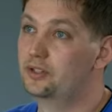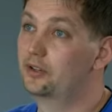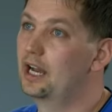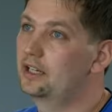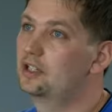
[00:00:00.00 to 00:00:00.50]

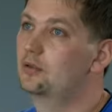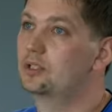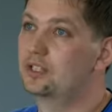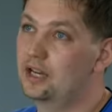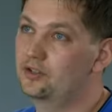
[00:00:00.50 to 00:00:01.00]
interacting
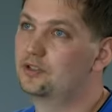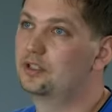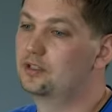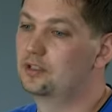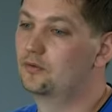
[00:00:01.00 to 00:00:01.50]
with
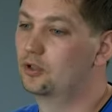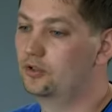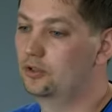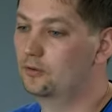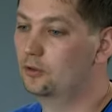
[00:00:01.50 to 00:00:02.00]
agents in this virtual